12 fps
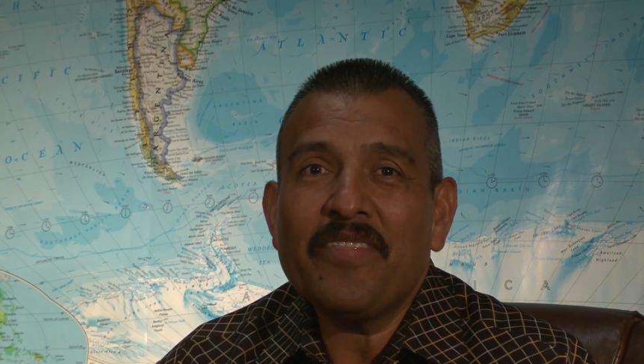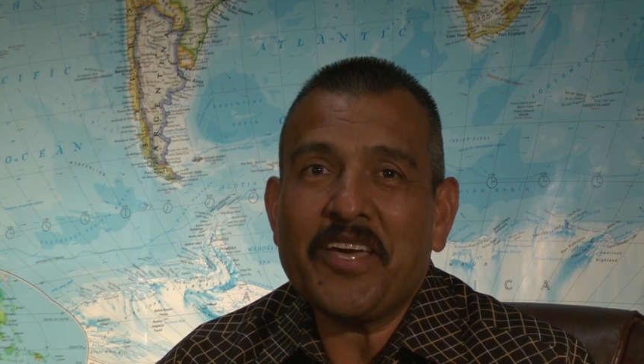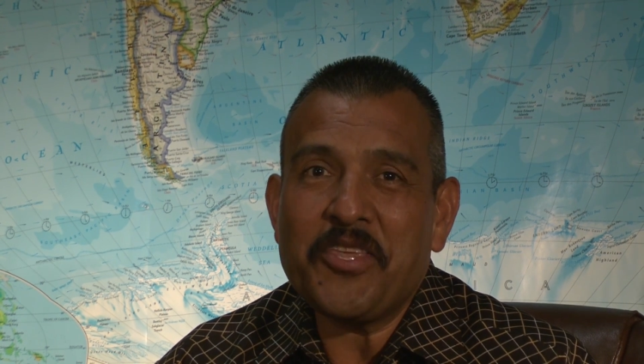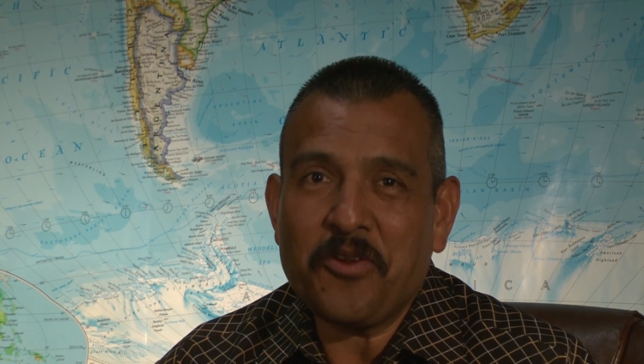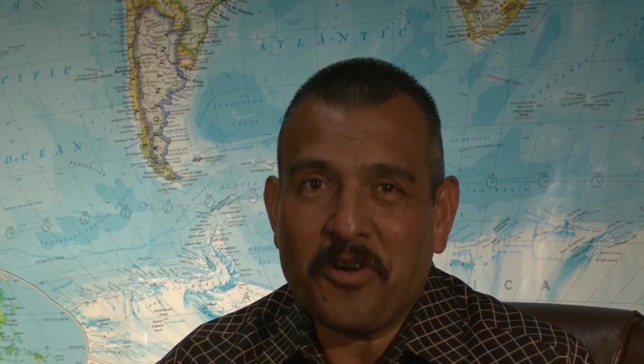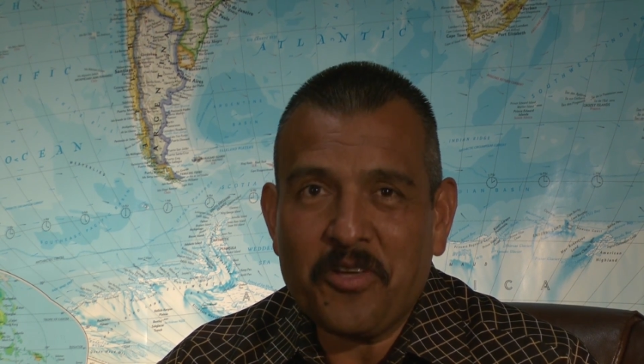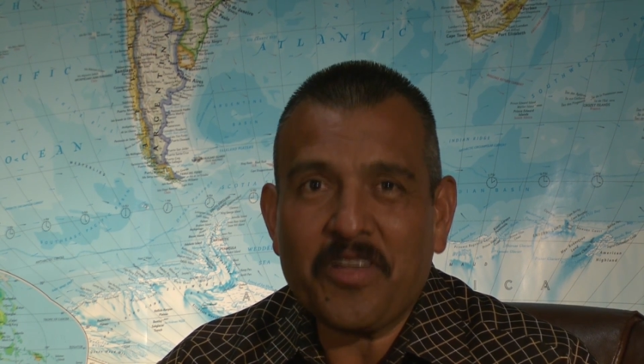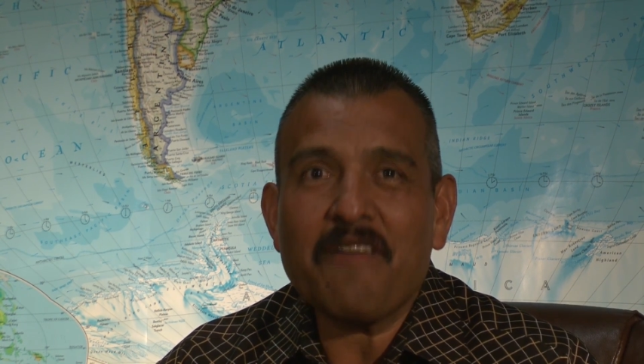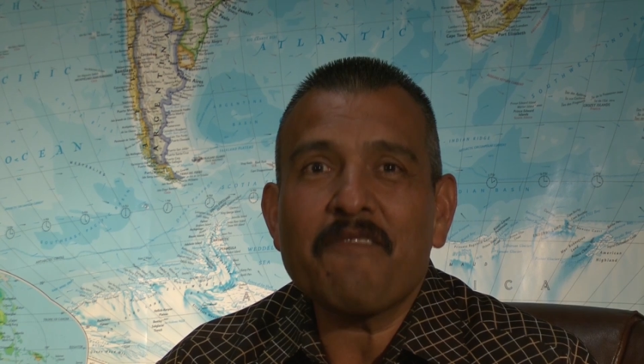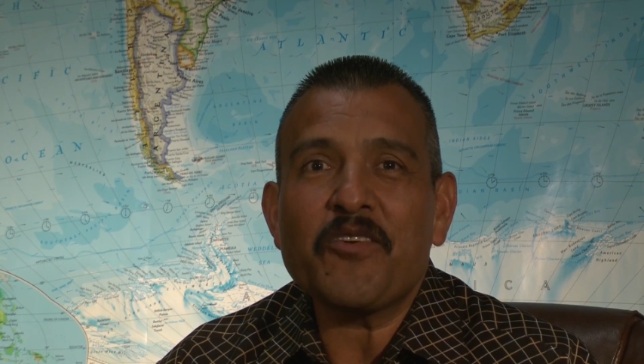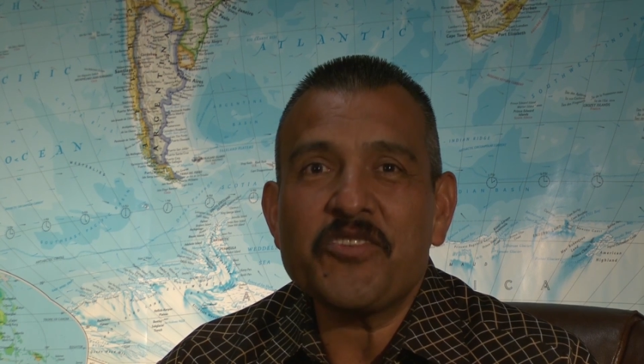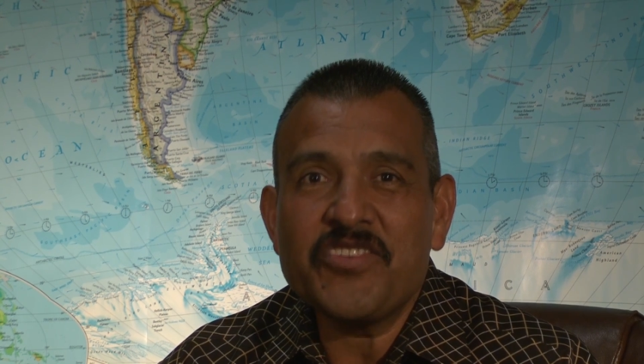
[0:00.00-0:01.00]
that you're
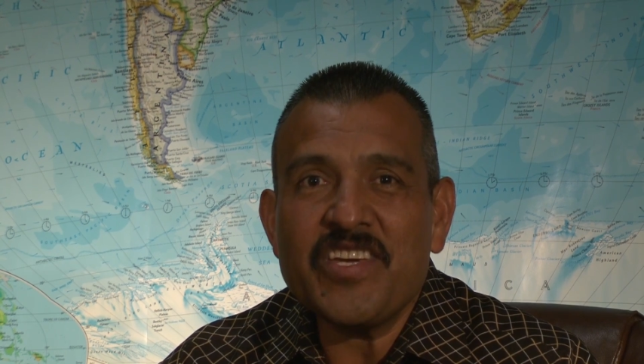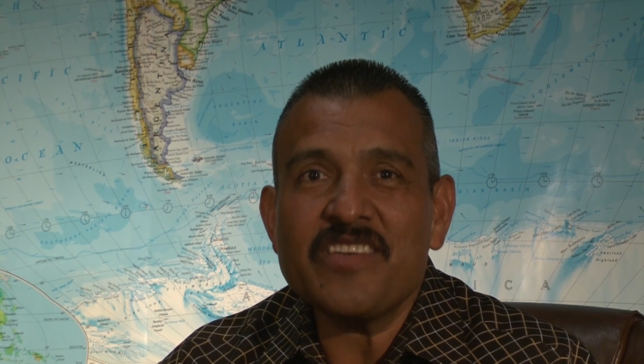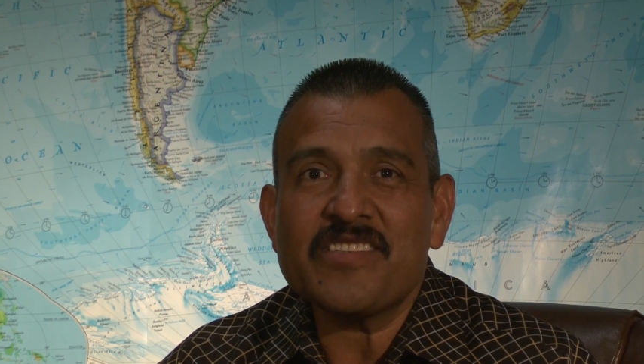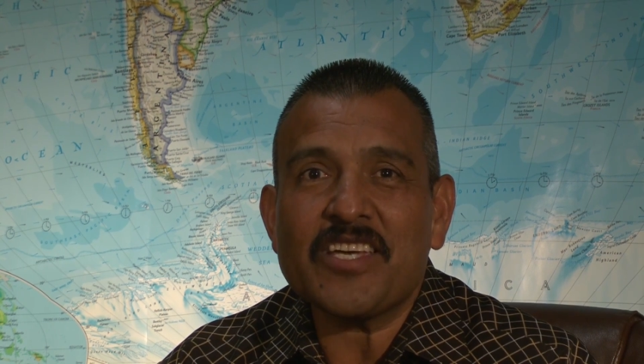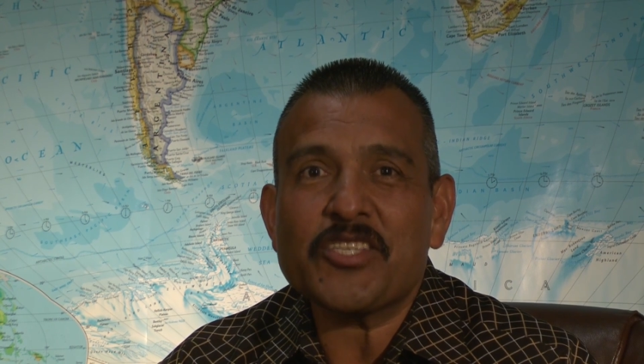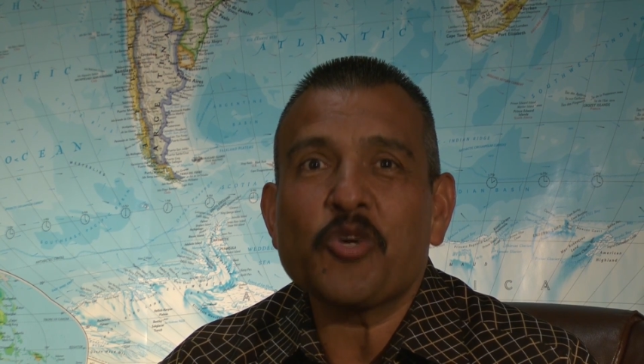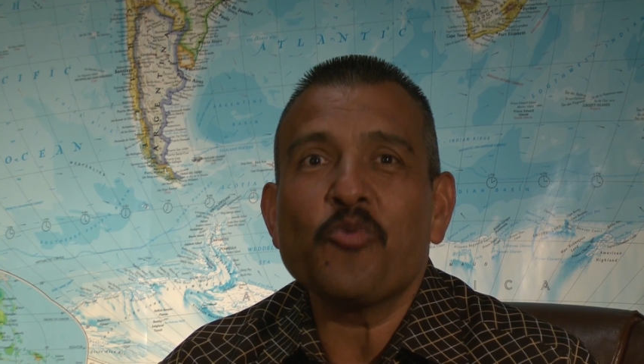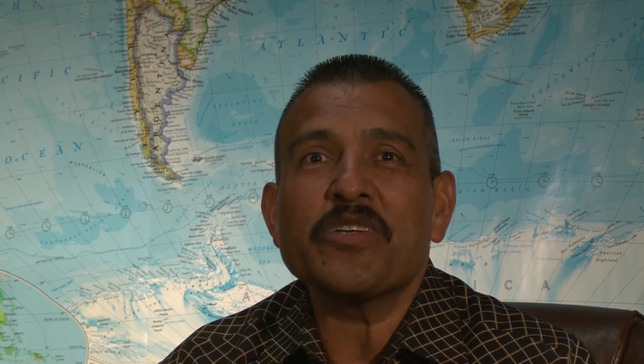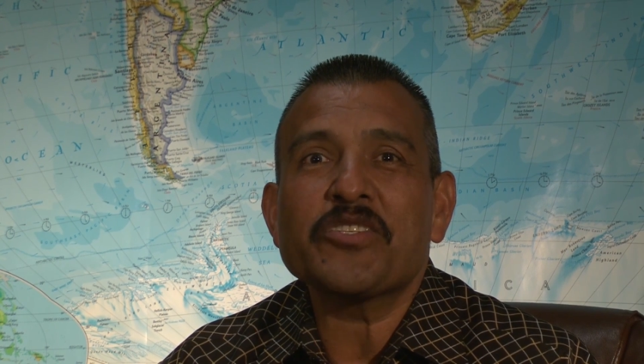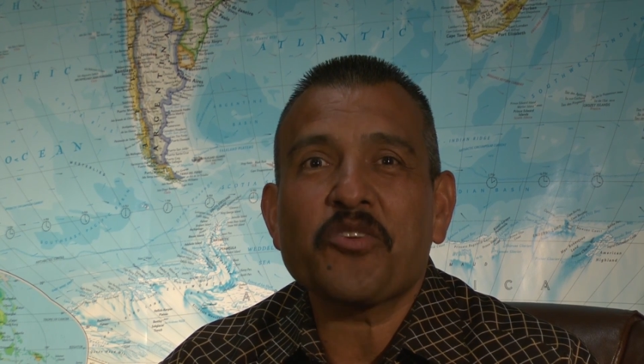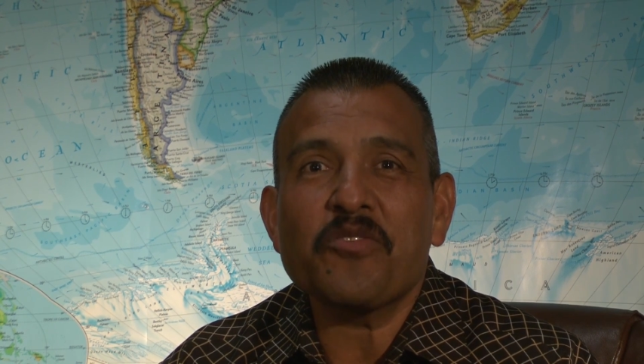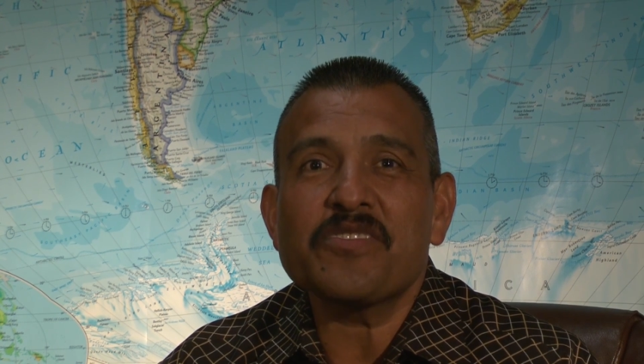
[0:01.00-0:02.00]
looking for Jesus who
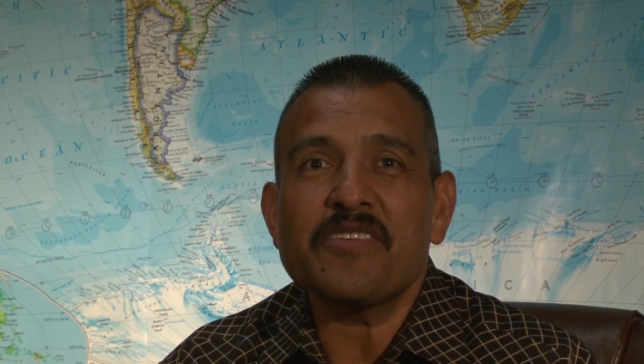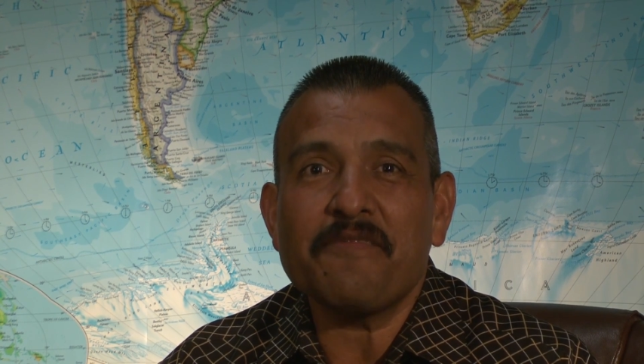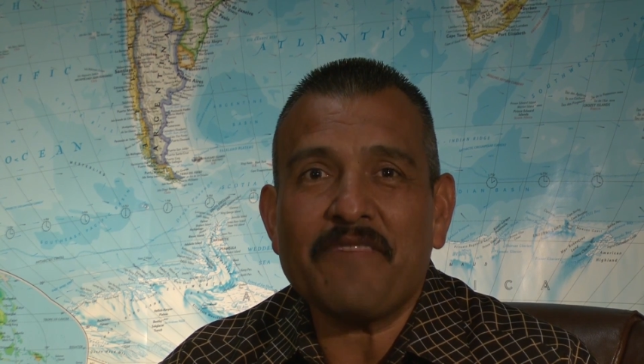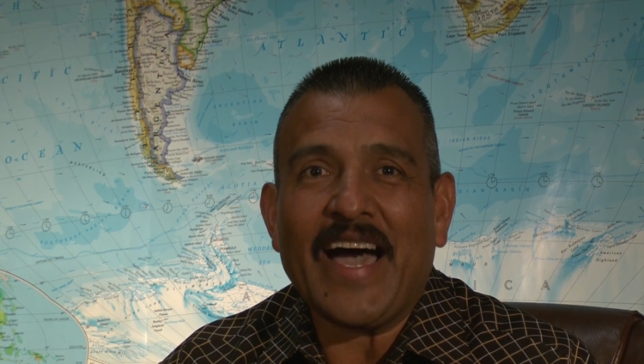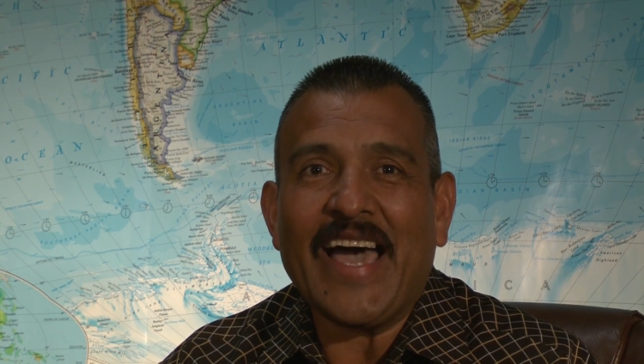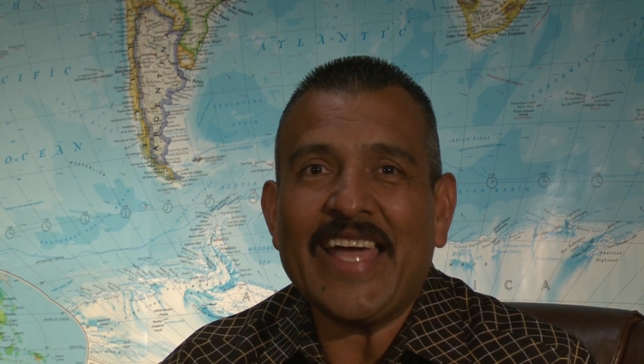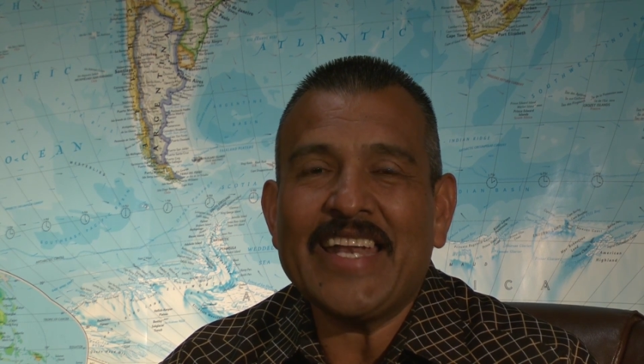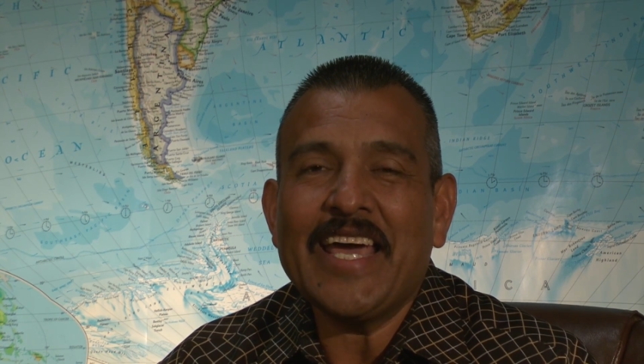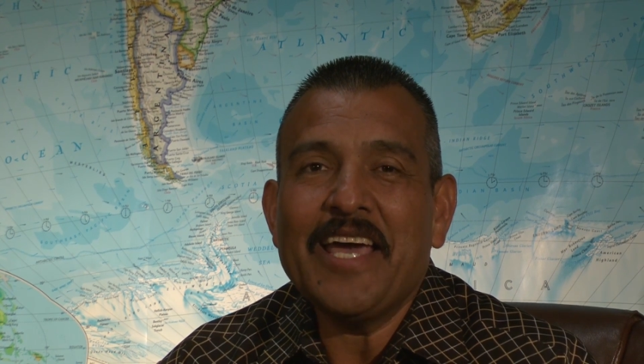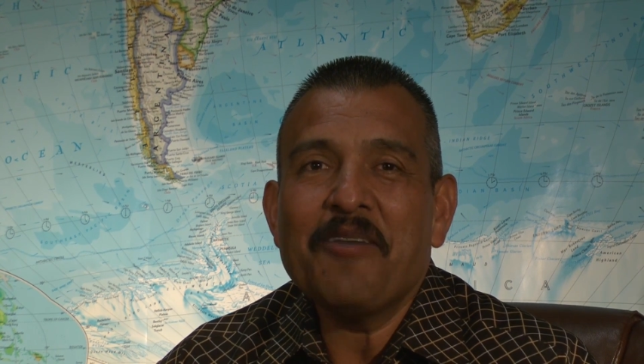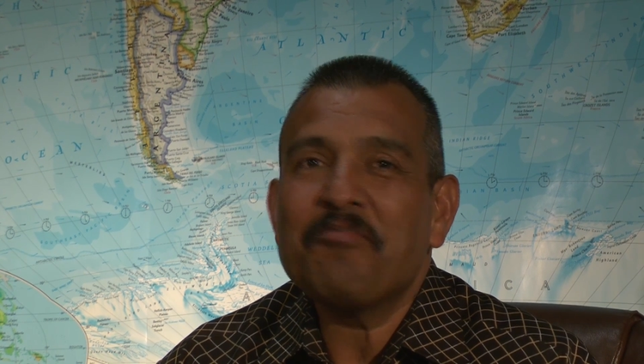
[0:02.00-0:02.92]
was crucified,